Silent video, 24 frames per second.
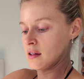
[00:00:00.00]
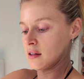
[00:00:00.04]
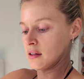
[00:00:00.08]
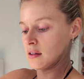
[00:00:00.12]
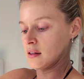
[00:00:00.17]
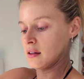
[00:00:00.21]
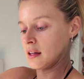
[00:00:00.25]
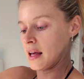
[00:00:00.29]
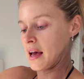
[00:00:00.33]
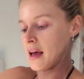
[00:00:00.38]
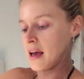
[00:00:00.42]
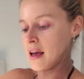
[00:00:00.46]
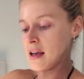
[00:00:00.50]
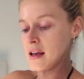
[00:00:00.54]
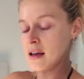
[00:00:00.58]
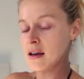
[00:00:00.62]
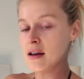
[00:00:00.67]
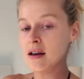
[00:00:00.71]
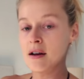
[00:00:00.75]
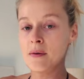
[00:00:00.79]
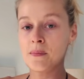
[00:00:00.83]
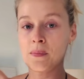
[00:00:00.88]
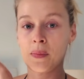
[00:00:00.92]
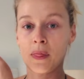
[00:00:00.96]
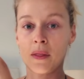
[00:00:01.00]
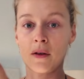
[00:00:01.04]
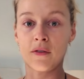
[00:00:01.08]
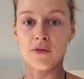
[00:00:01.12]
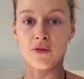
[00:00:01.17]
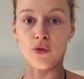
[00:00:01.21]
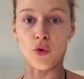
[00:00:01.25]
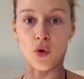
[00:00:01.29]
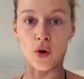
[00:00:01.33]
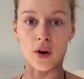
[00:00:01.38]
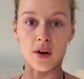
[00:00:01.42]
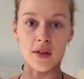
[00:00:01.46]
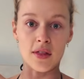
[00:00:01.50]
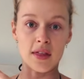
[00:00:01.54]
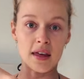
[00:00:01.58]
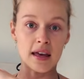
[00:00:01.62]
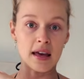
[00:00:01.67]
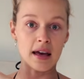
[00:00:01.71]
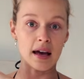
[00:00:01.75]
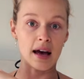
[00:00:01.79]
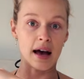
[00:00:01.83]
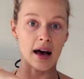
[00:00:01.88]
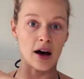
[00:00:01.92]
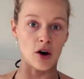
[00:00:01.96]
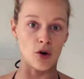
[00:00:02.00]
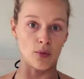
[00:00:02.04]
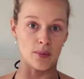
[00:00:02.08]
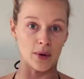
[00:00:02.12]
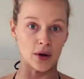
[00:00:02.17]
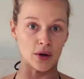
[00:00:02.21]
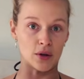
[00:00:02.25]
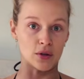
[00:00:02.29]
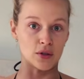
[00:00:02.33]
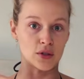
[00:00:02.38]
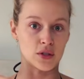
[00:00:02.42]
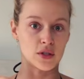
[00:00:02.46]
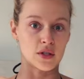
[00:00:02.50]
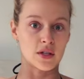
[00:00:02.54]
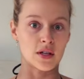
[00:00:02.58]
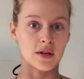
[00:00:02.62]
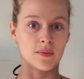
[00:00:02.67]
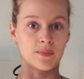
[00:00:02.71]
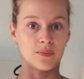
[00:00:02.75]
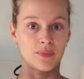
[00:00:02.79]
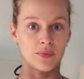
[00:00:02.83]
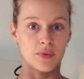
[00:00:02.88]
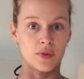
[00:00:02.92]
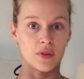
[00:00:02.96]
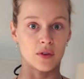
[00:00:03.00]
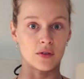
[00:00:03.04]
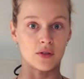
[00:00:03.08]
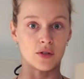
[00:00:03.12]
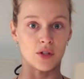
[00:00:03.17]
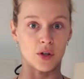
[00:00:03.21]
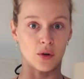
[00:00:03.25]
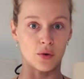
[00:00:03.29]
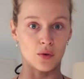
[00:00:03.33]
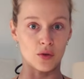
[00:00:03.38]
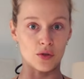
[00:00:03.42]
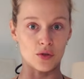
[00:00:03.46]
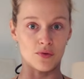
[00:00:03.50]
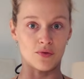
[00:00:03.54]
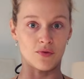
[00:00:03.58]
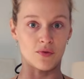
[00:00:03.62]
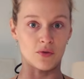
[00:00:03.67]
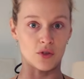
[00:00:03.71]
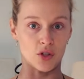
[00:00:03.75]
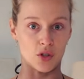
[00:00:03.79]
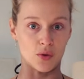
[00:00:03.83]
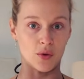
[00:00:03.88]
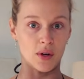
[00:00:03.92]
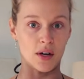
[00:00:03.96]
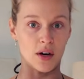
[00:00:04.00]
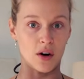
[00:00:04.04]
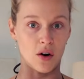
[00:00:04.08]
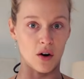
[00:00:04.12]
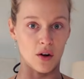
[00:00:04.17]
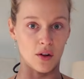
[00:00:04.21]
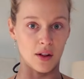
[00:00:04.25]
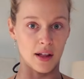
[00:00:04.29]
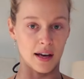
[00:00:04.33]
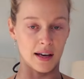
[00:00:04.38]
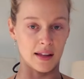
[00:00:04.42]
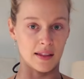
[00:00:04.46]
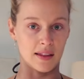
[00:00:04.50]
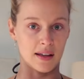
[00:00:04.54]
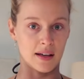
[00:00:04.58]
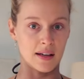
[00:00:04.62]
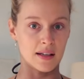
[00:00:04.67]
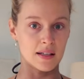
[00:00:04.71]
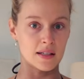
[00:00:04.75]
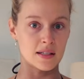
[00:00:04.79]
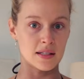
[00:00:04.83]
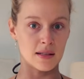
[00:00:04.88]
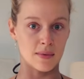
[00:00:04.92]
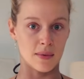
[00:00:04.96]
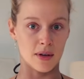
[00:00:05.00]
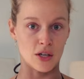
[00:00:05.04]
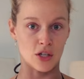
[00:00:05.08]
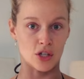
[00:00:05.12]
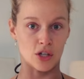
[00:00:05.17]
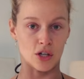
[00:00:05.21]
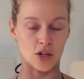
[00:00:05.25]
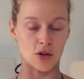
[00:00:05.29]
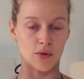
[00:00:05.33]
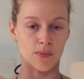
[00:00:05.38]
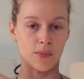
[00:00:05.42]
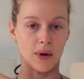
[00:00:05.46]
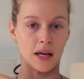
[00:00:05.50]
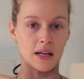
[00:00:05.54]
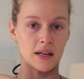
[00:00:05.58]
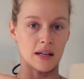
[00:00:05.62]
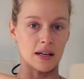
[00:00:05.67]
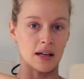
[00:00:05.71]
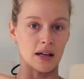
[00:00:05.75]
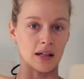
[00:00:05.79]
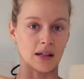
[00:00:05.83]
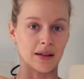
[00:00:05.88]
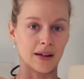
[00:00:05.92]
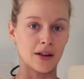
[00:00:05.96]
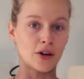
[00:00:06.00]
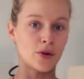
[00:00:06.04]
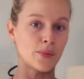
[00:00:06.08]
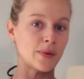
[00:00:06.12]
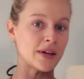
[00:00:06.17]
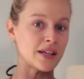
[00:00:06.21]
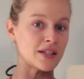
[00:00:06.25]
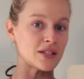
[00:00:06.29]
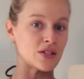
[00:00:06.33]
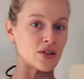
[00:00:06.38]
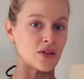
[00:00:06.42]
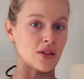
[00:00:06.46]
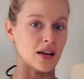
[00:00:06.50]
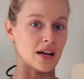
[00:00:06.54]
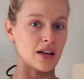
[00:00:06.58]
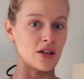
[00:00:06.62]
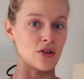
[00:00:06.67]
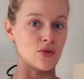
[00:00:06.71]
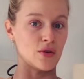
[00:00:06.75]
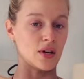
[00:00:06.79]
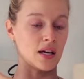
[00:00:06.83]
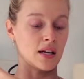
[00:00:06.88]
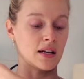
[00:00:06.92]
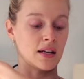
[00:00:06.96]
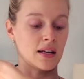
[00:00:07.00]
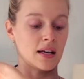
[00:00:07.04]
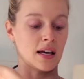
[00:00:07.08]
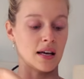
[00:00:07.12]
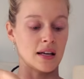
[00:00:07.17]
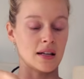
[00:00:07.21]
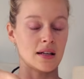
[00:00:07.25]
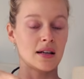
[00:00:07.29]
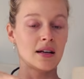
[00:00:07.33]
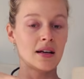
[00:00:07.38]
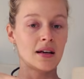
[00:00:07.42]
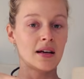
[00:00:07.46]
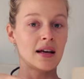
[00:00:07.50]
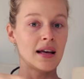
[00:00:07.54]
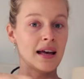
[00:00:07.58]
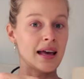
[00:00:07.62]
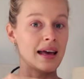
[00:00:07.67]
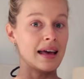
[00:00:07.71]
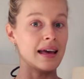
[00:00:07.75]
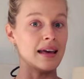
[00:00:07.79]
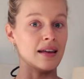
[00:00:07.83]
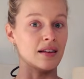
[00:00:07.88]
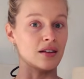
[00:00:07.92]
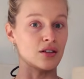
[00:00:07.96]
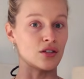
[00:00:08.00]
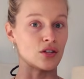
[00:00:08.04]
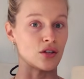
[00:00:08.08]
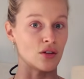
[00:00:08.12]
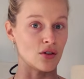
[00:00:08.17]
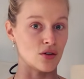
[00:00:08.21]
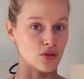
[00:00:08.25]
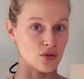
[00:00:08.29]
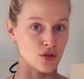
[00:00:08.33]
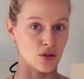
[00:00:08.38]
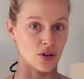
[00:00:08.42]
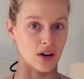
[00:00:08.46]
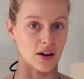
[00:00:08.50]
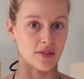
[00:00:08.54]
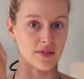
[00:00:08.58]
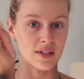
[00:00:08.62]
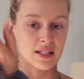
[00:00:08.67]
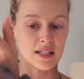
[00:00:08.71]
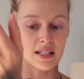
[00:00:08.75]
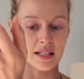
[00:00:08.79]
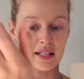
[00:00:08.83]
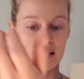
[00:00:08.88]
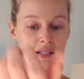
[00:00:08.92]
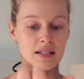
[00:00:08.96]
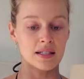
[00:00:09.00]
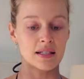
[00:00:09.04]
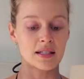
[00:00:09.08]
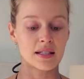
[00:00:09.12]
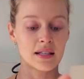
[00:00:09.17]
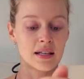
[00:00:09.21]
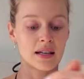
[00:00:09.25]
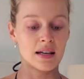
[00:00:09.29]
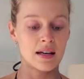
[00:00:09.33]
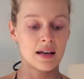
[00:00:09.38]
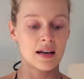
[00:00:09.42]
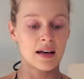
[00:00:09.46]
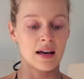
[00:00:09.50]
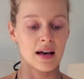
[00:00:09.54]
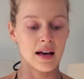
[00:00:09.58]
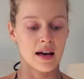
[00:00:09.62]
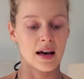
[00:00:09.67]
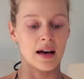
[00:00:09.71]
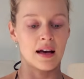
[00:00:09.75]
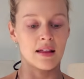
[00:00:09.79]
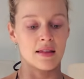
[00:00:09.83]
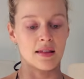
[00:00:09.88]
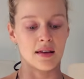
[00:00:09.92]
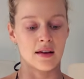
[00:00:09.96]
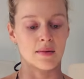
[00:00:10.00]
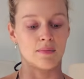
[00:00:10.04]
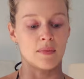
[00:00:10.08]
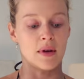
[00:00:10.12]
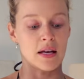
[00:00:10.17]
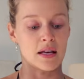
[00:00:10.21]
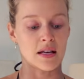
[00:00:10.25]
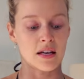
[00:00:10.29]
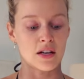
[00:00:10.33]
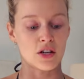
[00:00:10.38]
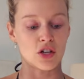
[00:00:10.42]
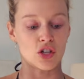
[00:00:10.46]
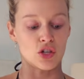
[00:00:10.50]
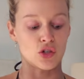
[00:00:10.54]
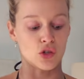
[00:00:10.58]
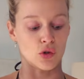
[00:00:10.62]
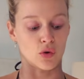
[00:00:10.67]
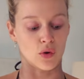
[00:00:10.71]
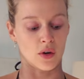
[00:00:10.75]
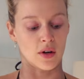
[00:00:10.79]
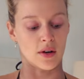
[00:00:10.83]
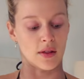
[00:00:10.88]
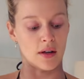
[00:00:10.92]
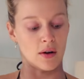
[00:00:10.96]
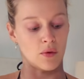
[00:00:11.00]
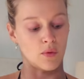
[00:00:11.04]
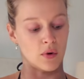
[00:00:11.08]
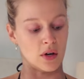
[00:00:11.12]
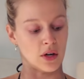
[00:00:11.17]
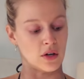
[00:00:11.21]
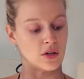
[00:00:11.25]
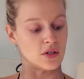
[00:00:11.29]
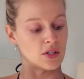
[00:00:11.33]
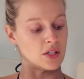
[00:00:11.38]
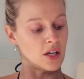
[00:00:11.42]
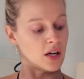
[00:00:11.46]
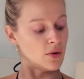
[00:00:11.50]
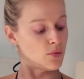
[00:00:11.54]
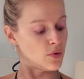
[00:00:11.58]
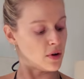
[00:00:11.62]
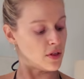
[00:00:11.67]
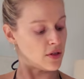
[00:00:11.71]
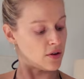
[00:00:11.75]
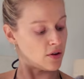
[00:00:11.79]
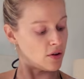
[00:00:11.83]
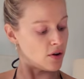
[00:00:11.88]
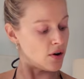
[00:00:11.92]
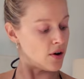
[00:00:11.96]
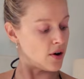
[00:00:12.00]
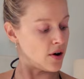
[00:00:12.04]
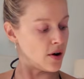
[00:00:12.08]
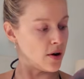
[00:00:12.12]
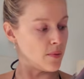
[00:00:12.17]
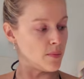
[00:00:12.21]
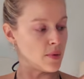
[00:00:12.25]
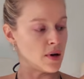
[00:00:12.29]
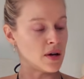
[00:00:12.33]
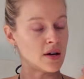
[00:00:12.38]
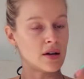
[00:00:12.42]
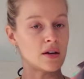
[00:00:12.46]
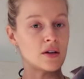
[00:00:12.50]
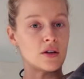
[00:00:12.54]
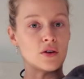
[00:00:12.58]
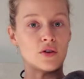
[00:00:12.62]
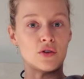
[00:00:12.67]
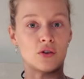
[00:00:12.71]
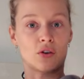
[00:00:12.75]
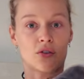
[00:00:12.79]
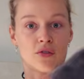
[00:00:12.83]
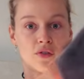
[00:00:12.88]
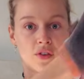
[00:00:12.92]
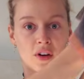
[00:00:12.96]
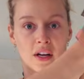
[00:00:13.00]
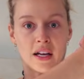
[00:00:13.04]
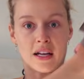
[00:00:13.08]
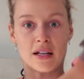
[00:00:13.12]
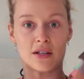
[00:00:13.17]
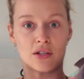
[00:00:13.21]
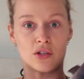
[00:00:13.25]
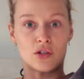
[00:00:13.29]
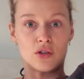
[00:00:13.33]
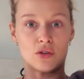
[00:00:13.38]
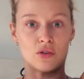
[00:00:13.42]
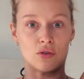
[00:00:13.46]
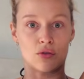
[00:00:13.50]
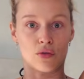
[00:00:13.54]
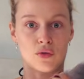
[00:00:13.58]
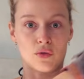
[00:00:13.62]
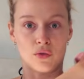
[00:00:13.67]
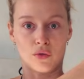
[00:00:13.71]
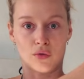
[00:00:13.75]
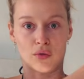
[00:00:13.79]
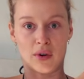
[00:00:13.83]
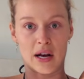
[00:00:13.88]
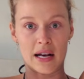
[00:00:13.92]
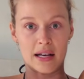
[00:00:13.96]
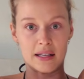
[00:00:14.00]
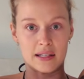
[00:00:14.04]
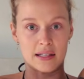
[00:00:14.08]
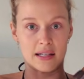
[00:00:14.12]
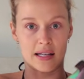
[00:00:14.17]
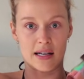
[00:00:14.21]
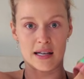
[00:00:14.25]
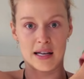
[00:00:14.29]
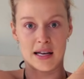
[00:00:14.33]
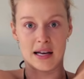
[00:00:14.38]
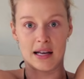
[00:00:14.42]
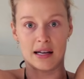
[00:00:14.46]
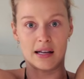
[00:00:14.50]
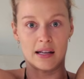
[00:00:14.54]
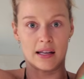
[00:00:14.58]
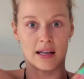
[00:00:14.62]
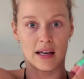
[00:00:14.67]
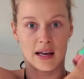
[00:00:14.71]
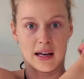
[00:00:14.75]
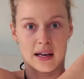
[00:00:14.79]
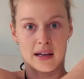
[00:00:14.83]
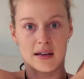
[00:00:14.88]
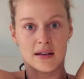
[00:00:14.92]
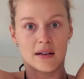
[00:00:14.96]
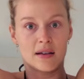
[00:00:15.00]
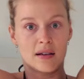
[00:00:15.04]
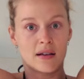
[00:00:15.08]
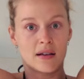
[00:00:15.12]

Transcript: lay. For the elbows, don't do it all like this. Make sure you bend it a little bit so that you can get into those crevices. And then making sure that when you're done with your arm, you don't forget to raise it and get